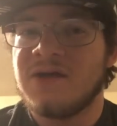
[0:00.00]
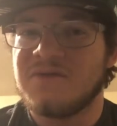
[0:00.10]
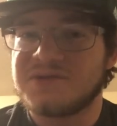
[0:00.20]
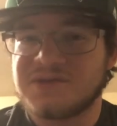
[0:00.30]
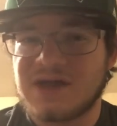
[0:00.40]

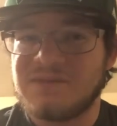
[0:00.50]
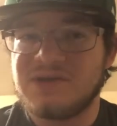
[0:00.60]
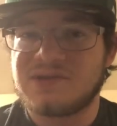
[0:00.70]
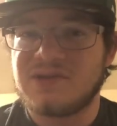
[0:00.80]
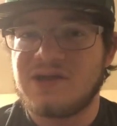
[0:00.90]
This is
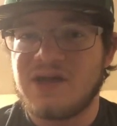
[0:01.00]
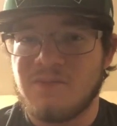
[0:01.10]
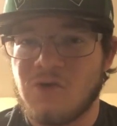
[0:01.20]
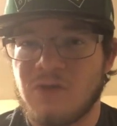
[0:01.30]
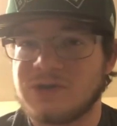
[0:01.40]
obviously a
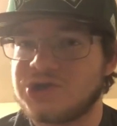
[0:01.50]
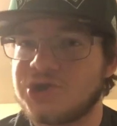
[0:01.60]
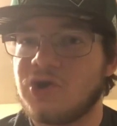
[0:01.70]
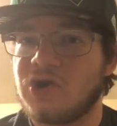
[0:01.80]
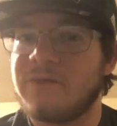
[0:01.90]
more
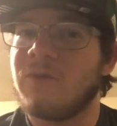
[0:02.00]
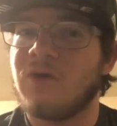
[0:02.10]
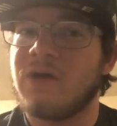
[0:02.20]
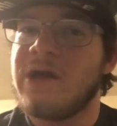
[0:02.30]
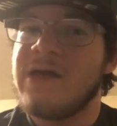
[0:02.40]
matured,
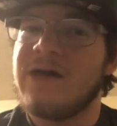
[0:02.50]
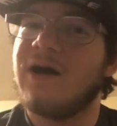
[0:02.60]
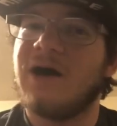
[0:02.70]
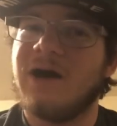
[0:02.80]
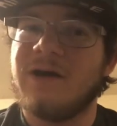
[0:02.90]
more
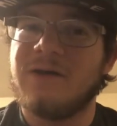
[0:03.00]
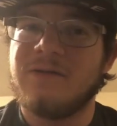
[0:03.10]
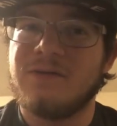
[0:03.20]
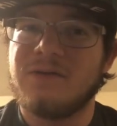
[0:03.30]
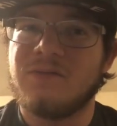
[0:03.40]

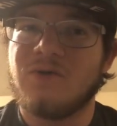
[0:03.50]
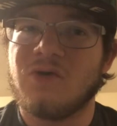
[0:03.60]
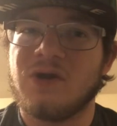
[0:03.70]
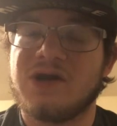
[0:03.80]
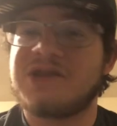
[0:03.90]

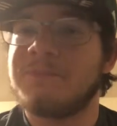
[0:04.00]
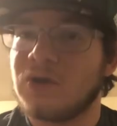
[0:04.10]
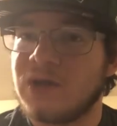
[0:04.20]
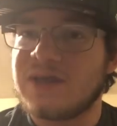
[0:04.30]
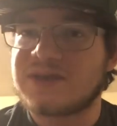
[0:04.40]

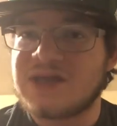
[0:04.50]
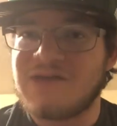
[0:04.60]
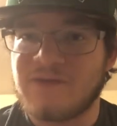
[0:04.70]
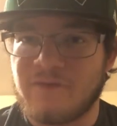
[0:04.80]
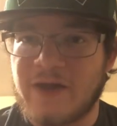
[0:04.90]
experienced
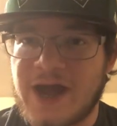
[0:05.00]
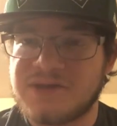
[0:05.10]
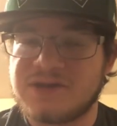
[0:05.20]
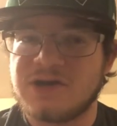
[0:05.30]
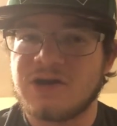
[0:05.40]
team than
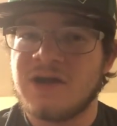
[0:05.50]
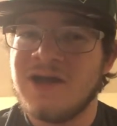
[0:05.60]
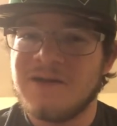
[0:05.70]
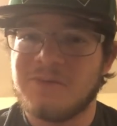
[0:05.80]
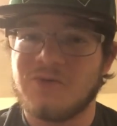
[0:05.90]
last year.
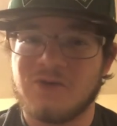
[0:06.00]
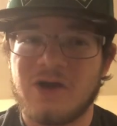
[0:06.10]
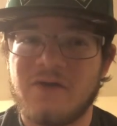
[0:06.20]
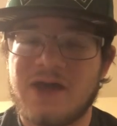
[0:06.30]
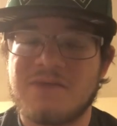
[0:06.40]
But
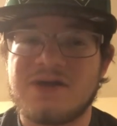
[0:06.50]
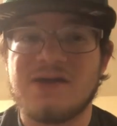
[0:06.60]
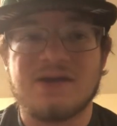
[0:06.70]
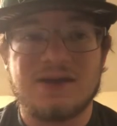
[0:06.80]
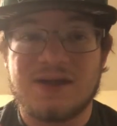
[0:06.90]
really,
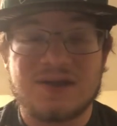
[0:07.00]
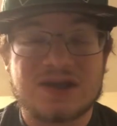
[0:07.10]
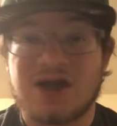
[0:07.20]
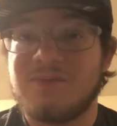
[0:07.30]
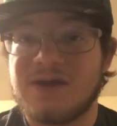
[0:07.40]
it's
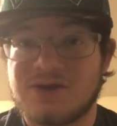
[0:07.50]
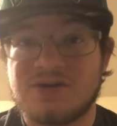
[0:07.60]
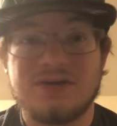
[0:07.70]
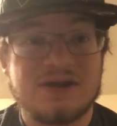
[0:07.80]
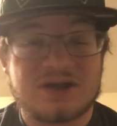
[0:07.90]
gonna
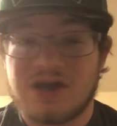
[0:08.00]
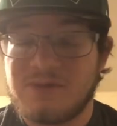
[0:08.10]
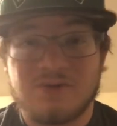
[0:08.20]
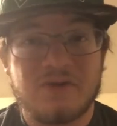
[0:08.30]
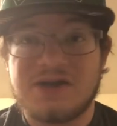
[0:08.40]

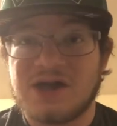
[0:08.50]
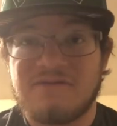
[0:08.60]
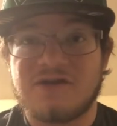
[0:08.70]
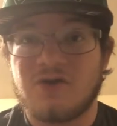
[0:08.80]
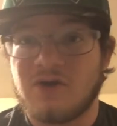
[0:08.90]
be really
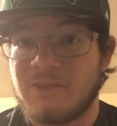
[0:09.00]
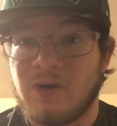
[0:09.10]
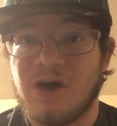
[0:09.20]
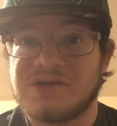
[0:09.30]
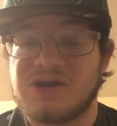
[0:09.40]
tough to go into
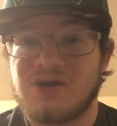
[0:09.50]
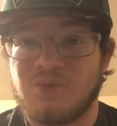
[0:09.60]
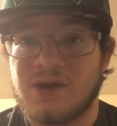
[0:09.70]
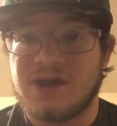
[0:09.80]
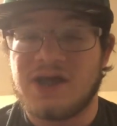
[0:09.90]
Boston
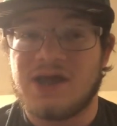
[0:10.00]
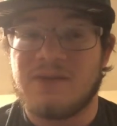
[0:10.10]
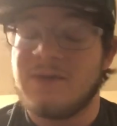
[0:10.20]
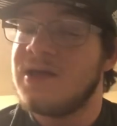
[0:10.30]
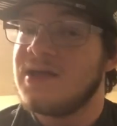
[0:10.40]
and win a
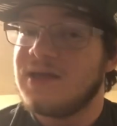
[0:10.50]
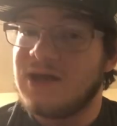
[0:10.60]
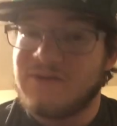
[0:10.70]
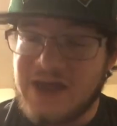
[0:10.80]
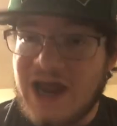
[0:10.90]
game,
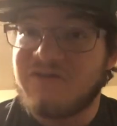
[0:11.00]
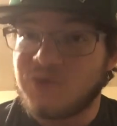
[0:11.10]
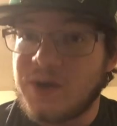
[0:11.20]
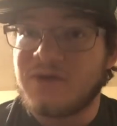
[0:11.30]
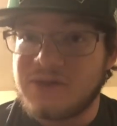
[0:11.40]
and they have to
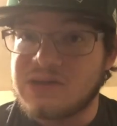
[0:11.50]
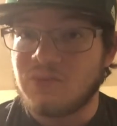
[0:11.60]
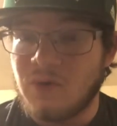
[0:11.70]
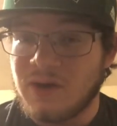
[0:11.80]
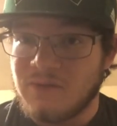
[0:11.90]
win at least
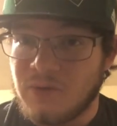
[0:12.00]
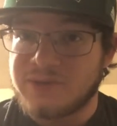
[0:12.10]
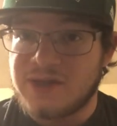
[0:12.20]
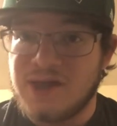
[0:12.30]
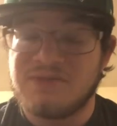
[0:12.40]
one of
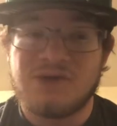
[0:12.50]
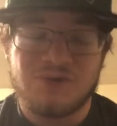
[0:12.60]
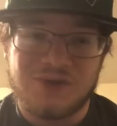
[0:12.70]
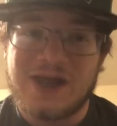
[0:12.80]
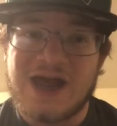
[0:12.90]
those games. They
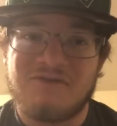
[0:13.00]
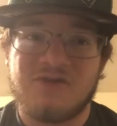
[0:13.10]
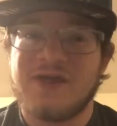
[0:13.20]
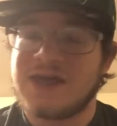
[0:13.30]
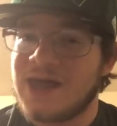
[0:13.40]
really have to.
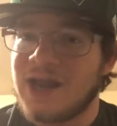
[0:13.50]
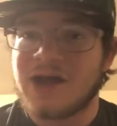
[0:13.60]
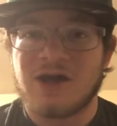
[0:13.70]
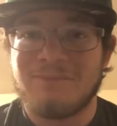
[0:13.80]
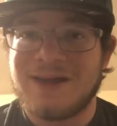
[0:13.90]
They
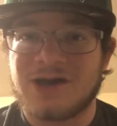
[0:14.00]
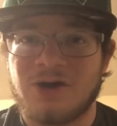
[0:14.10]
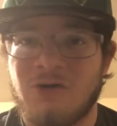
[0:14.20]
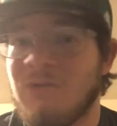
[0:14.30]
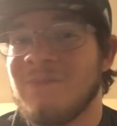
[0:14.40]
cannot come back
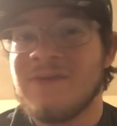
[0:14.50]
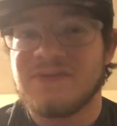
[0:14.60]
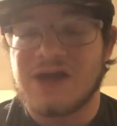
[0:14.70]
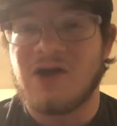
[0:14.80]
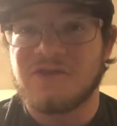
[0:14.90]
home
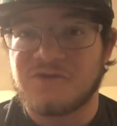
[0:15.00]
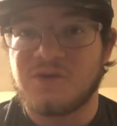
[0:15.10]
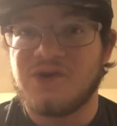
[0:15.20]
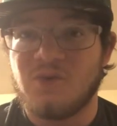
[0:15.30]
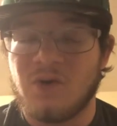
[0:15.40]
down
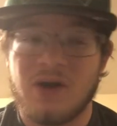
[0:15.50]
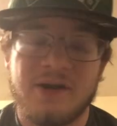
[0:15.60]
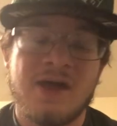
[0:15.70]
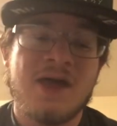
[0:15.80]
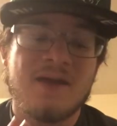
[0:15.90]

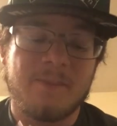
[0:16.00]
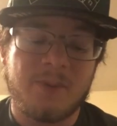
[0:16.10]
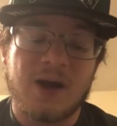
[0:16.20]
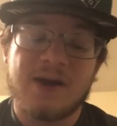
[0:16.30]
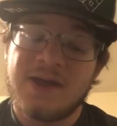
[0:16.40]
3-1.
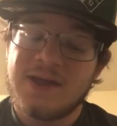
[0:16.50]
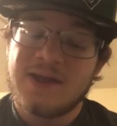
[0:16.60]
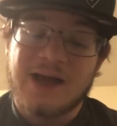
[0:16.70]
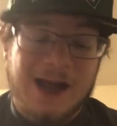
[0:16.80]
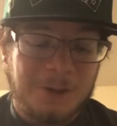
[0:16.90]
But
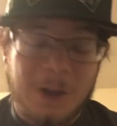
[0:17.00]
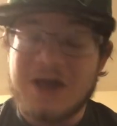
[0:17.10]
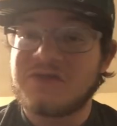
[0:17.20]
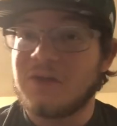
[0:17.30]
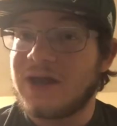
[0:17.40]

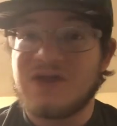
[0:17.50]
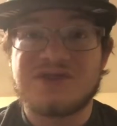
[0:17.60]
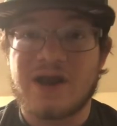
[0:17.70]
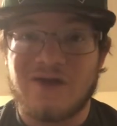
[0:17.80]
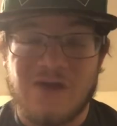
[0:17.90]
like I
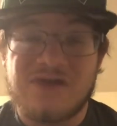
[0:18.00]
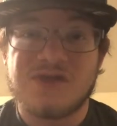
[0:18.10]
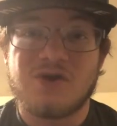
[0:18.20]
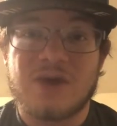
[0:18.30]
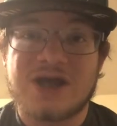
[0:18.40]
said, I like
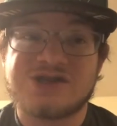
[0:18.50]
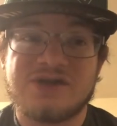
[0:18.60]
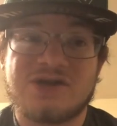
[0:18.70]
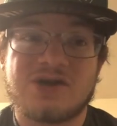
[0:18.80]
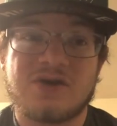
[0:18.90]
the direction
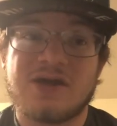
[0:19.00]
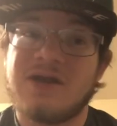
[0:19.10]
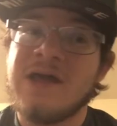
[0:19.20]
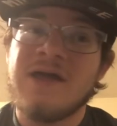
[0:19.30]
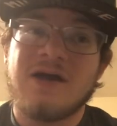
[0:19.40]
they took it.